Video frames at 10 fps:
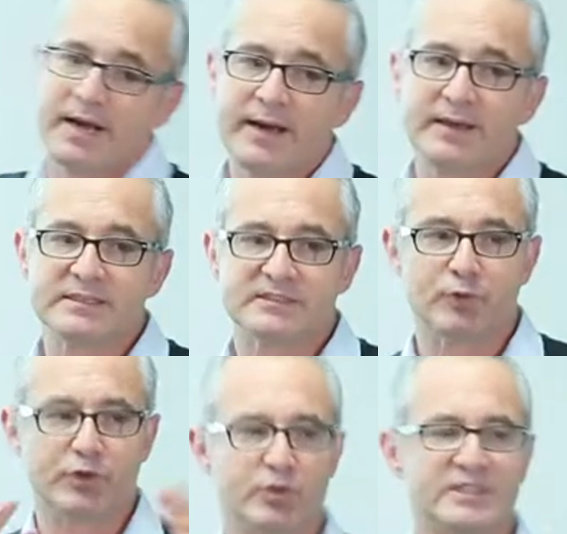line is,
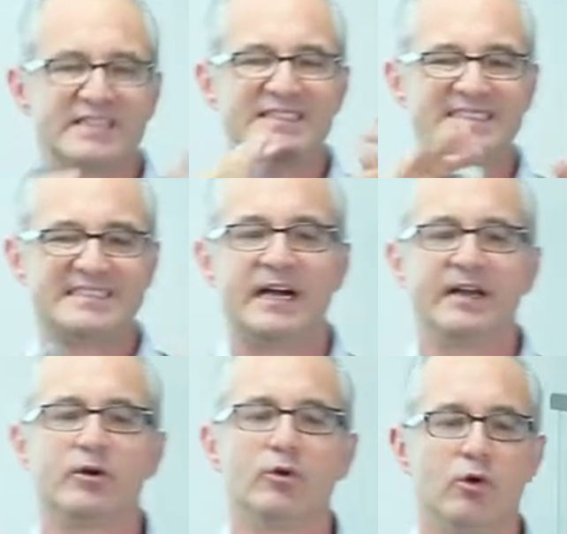for you as a
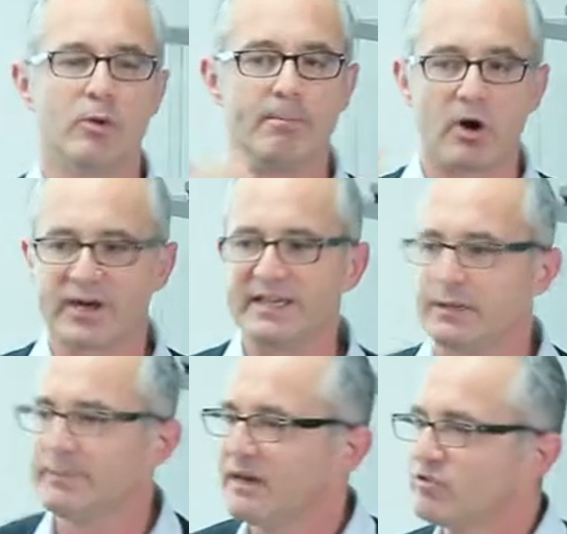designer or a
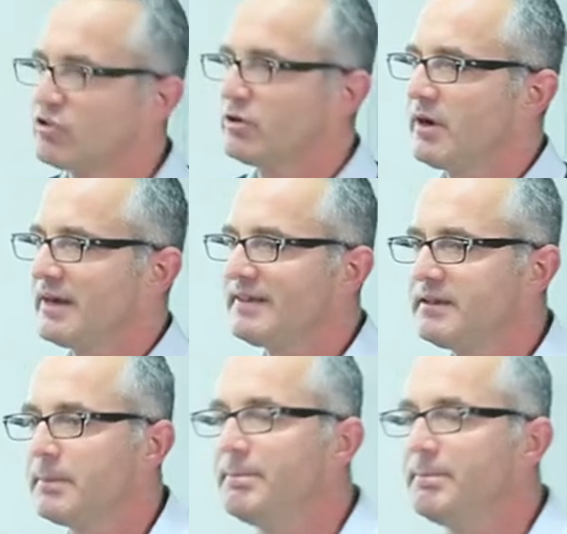marketing manager, I think the